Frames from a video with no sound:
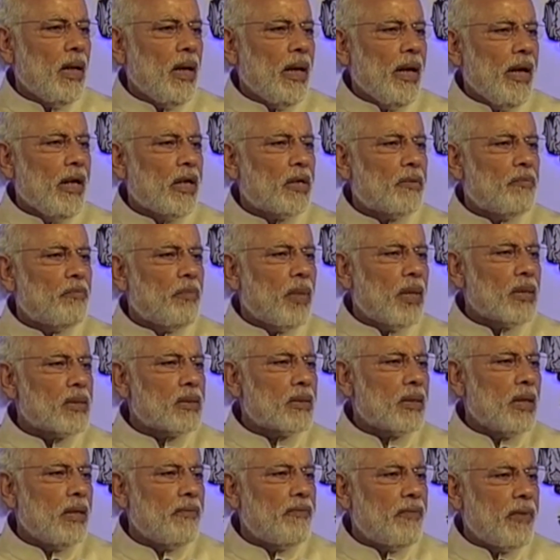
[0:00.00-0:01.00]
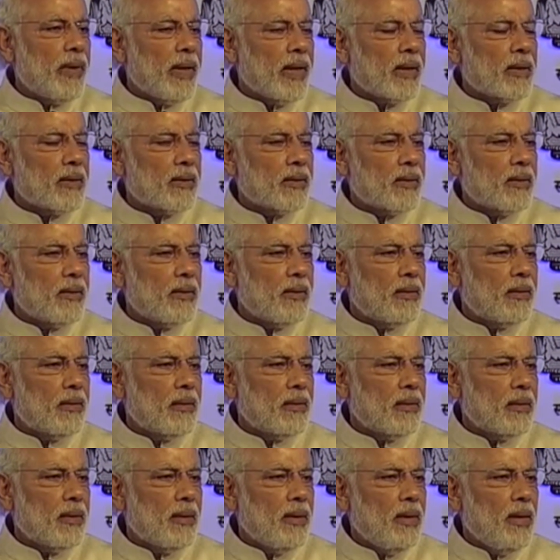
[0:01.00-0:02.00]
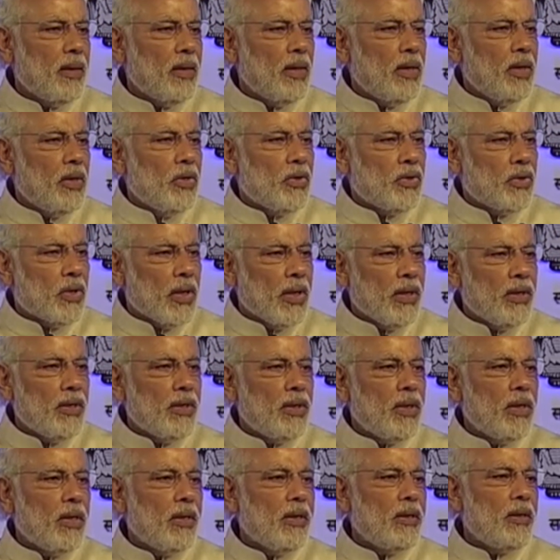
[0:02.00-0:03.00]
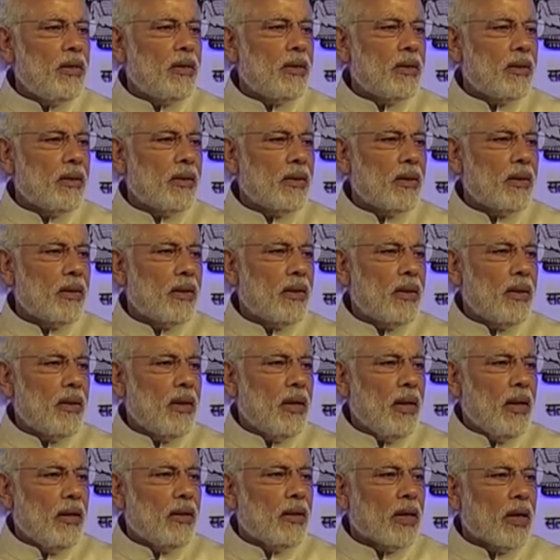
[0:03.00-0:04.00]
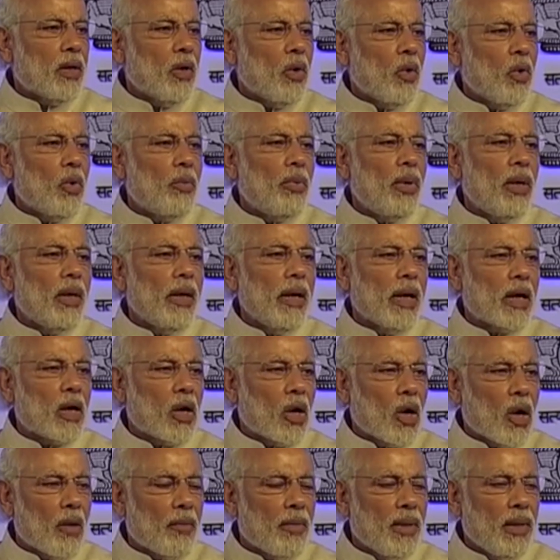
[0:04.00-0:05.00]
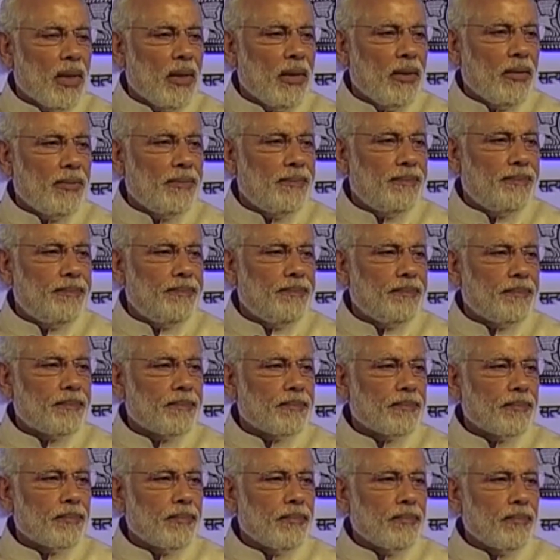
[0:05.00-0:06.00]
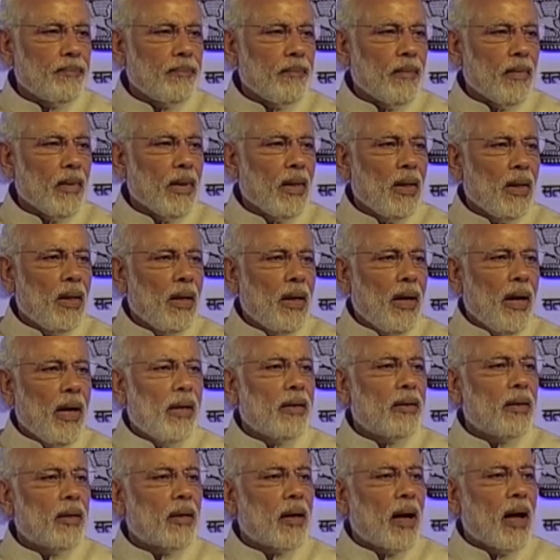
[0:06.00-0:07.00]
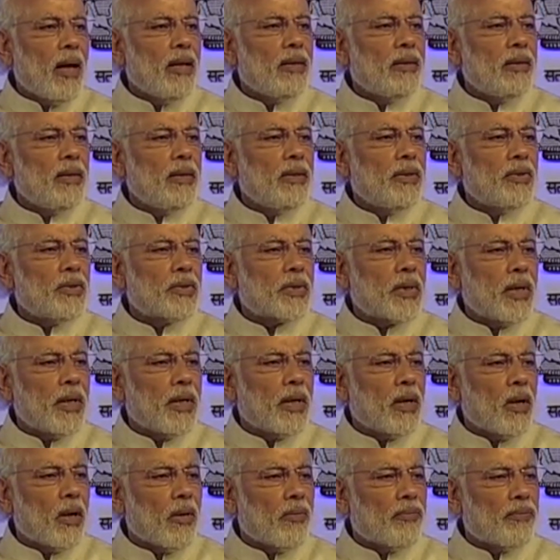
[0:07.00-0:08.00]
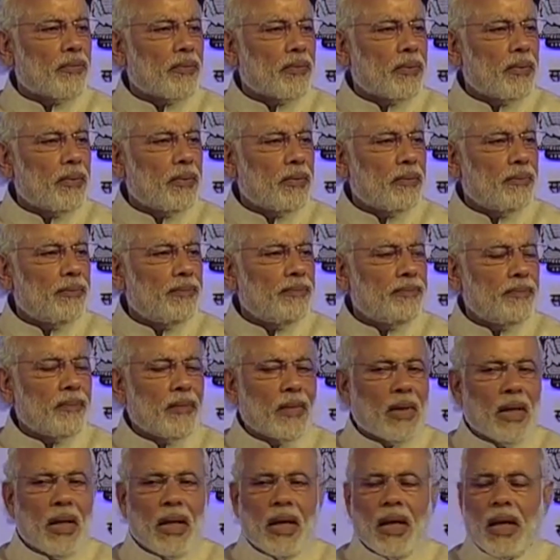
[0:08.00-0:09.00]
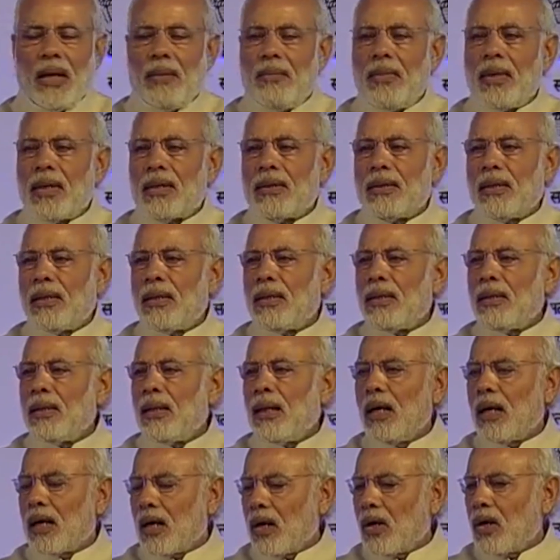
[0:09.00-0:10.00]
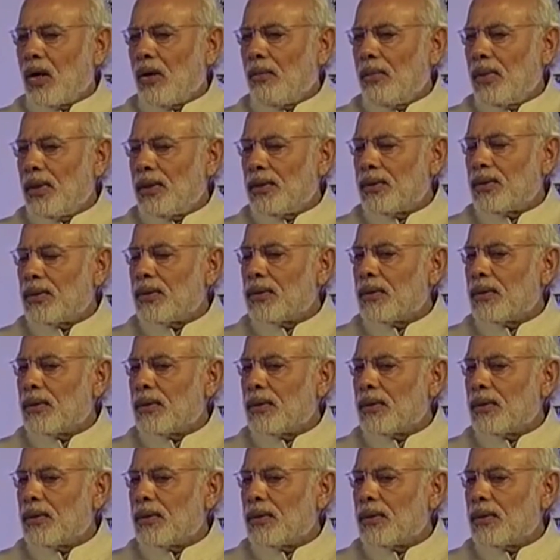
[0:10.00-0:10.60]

It must reflect changes in the global economy and the rising share of emerging economies.